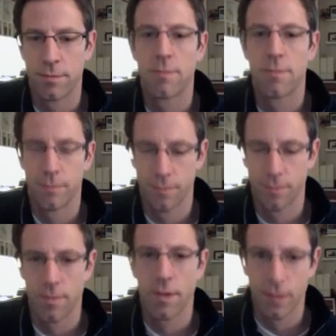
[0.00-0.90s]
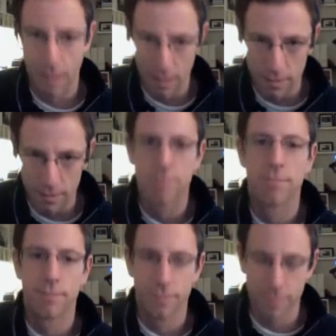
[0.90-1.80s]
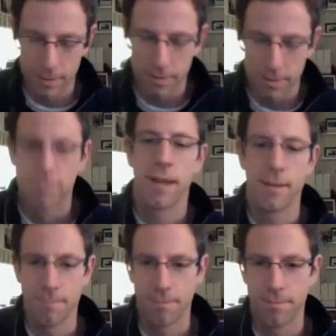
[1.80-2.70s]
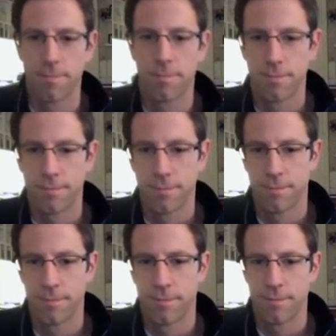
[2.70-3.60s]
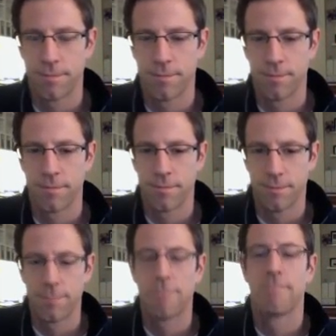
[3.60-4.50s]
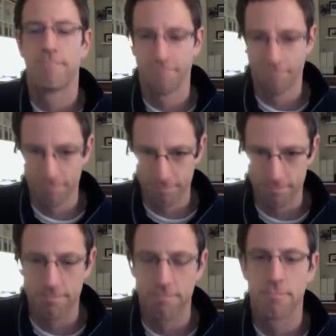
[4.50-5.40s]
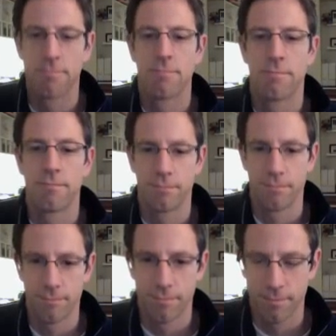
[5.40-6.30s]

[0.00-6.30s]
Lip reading: [no speech]